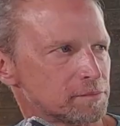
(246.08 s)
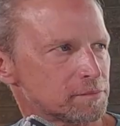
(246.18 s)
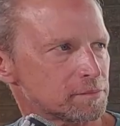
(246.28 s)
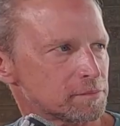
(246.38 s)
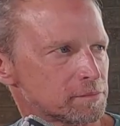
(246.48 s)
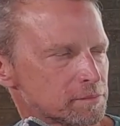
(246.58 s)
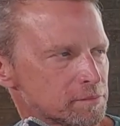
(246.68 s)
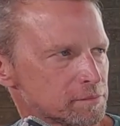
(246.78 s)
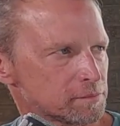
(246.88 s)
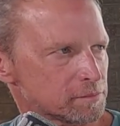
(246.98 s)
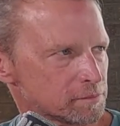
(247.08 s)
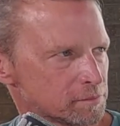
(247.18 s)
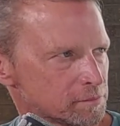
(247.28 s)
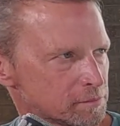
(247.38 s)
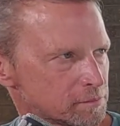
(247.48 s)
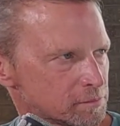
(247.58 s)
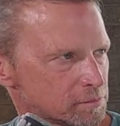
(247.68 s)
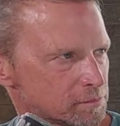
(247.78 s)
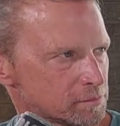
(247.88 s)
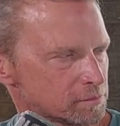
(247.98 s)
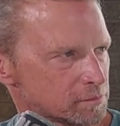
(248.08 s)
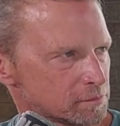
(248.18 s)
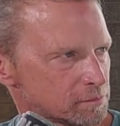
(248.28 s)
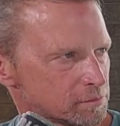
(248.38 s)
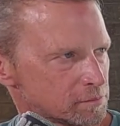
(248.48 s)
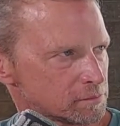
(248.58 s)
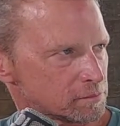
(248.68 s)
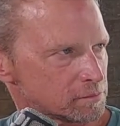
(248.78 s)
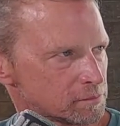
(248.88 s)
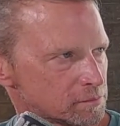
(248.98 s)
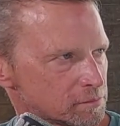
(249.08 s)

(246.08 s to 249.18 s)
No words are spoken by the person on screen.